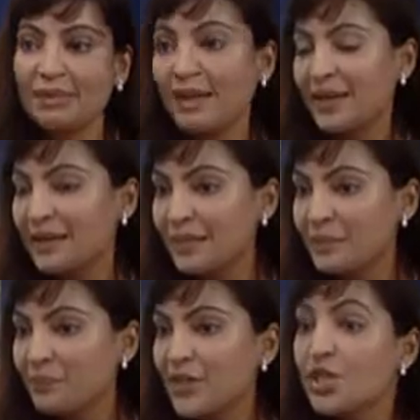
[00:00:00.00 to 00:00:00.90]

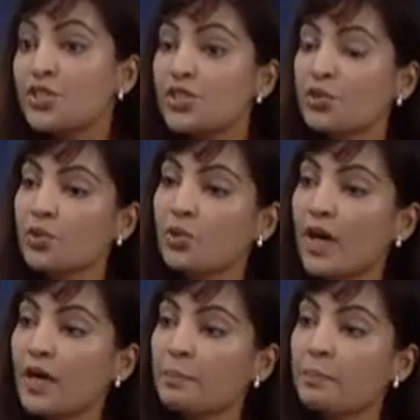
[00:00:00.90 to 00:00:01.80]
Millennium, to
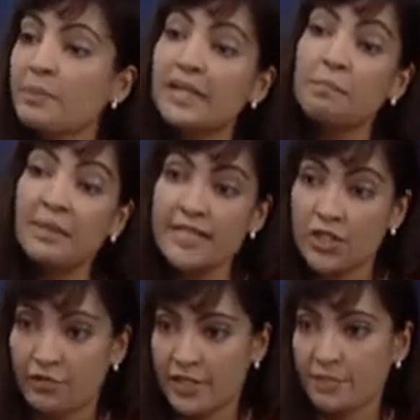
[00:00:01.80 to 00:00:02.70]
B2B
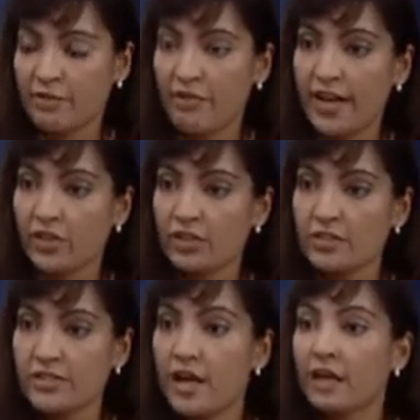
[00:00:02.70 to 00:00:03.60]
service providers